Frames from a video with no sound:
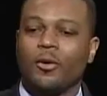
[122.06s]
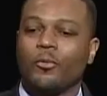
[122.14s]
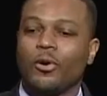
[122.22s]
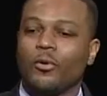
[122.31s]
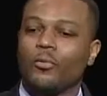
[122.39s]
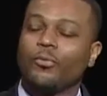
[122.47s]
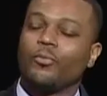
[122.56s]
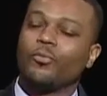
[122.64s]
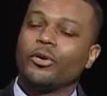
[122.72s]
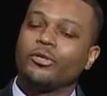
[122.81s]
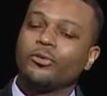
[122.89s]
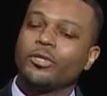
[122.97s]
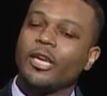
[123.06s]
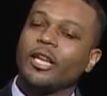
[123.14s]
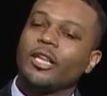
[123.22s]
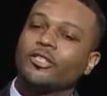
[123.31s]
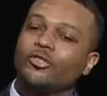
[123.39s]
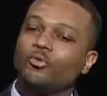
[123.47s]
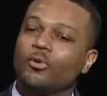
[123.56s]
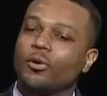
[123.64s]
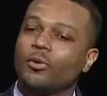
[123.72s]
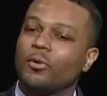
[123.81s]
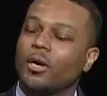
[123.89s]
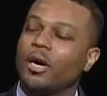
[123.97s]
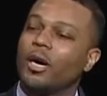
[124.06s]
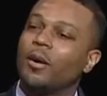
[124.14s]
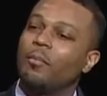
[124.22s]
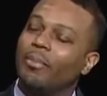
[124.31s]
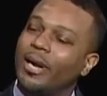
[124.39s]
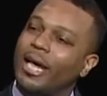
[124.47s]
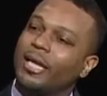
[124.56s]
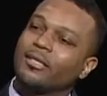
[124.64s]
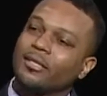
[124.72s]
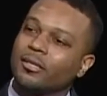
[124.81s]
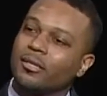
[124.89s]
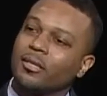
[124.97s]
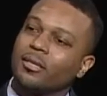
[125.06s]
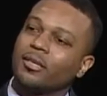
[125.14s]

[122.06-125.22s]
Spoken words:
would you say that you were a blessed